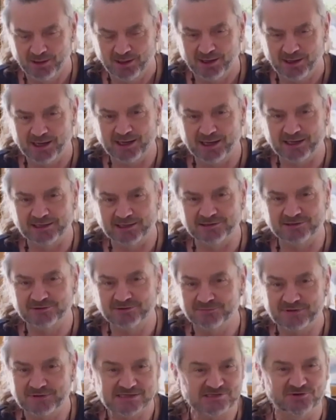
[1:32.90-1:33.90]
And
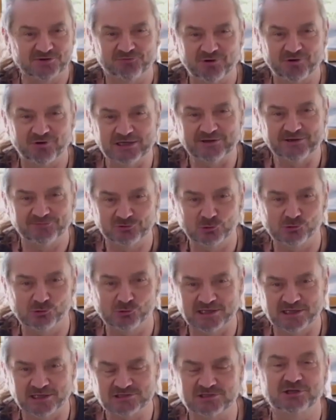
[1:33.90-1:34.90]
that's a very difficult
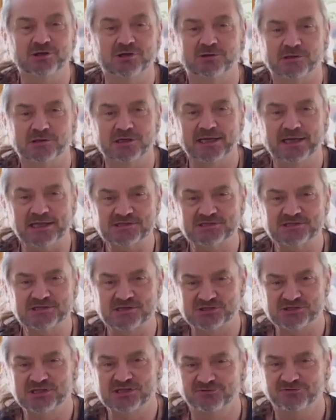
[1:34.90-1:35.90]
thing to do. That leads to
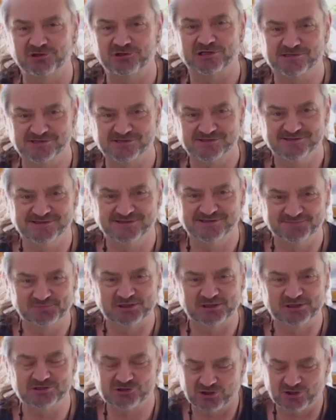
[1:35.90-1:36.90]
stiffness,
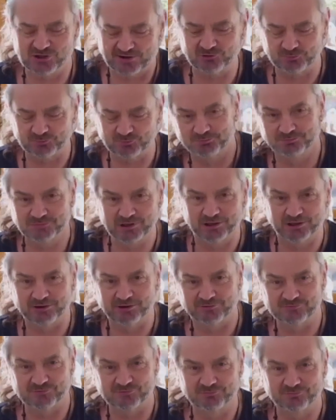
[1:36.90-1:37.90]
because you have to kind
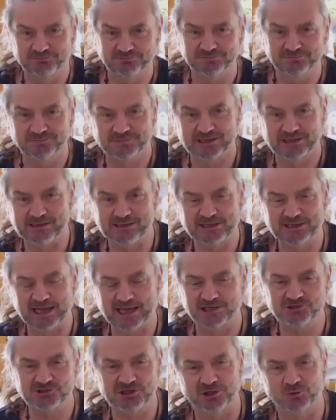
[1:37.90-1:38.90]
of keep
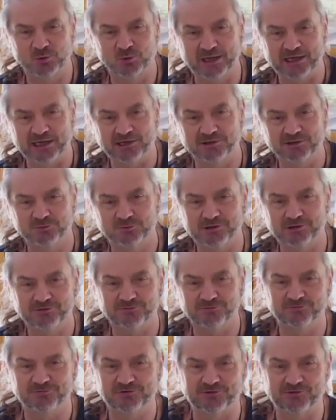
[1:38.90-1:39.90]
catching your weight with
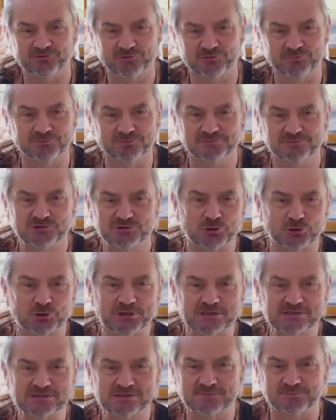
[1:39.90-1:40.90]
different
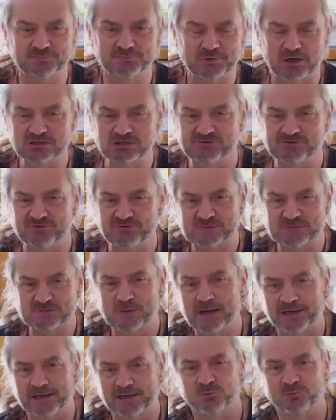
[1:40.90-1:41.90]
joints and parts of your
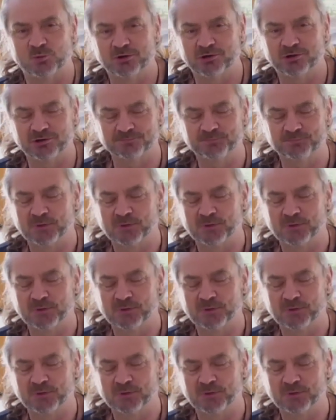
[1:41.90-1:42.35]
spine and whatnot.